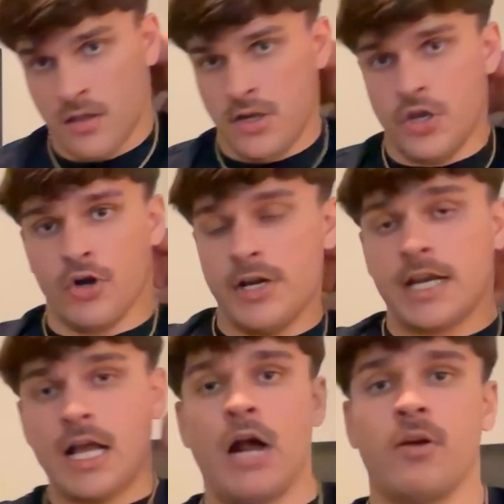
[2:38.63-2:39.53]

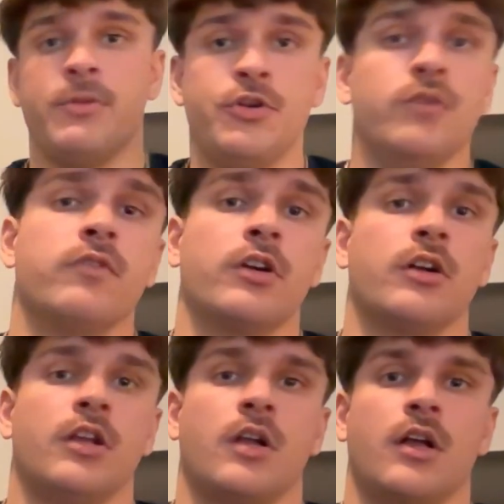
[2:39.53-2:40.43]
during our maneuver,
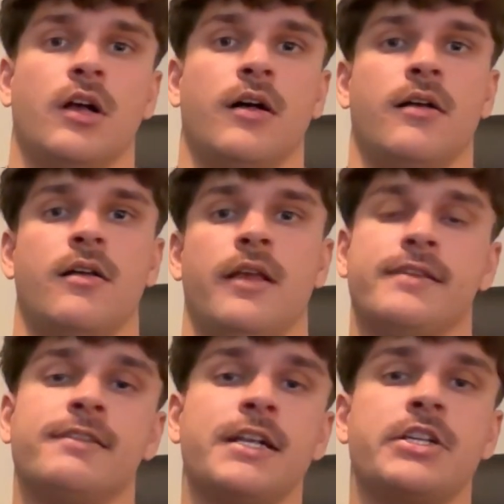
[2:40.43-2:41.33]

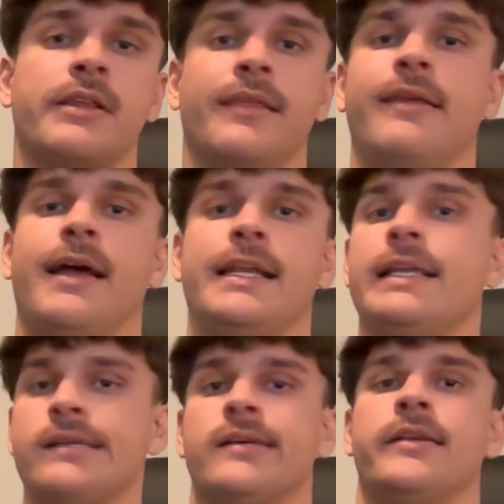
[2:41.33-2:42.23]
essentially the
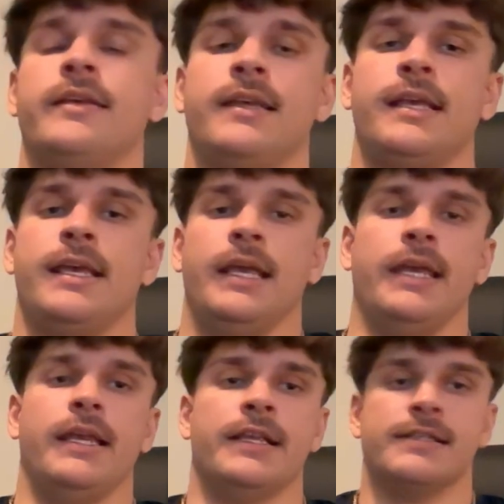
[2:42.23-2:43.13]
idea
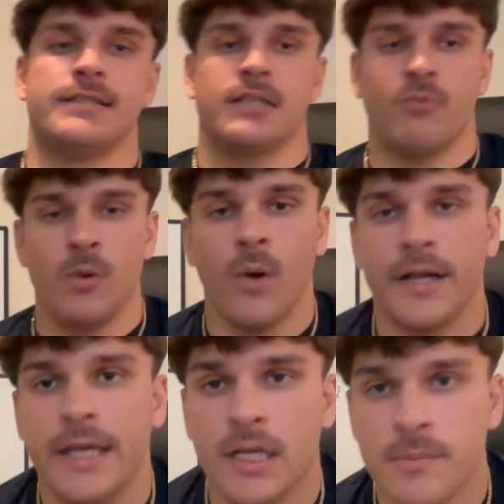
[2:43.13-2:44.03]
is we want
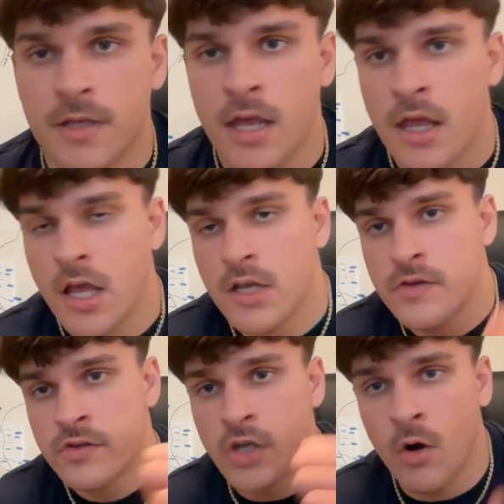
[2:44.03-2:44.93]
to hit them
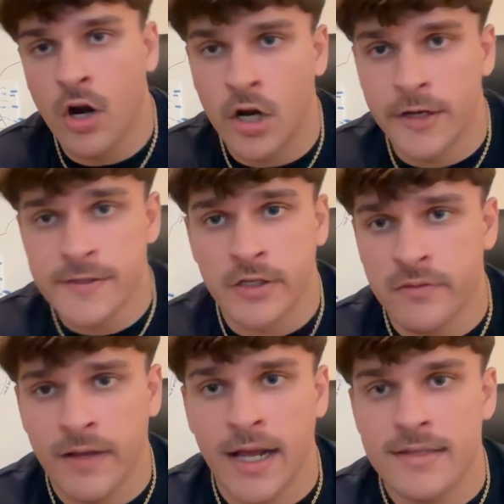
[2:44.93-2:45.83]
so hard and so
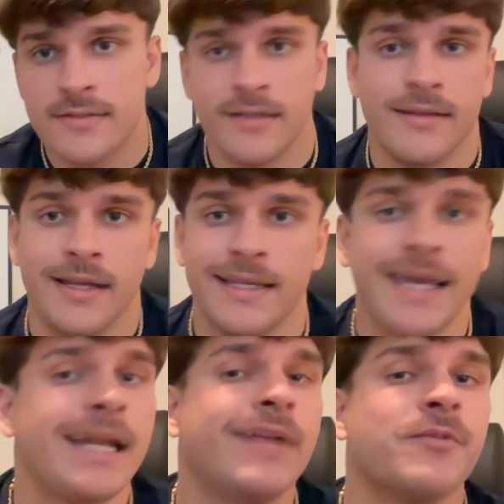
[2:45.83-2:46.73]
fast that they
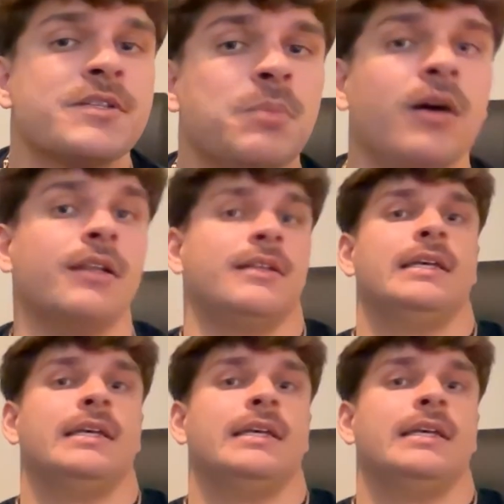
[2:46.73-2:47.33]
can't even respond.